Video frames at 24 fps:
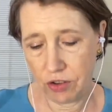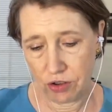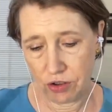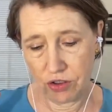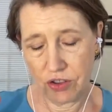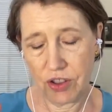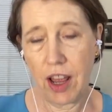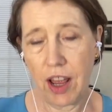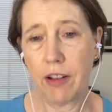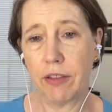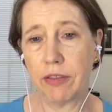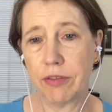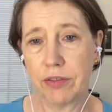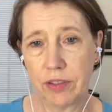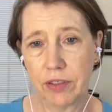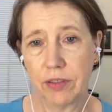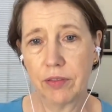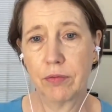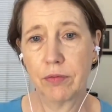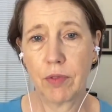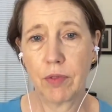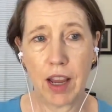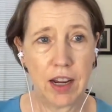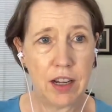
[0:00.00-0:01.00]
yourself,
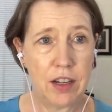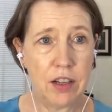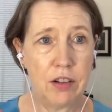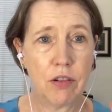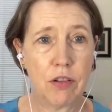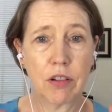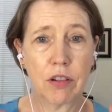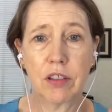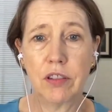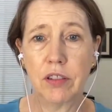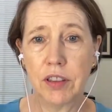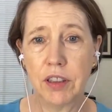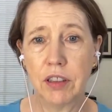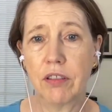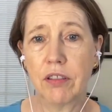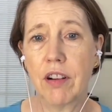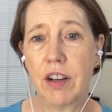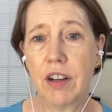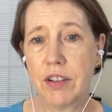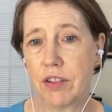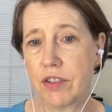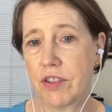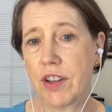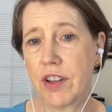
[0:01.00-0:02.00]
right? You're clear on
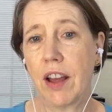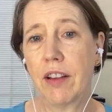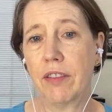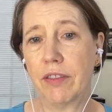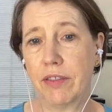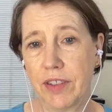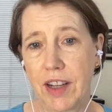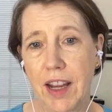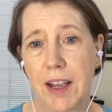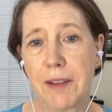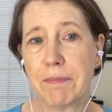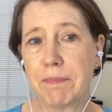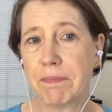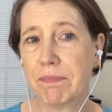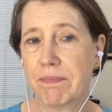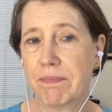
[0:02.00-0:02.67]
yourself. Yeah.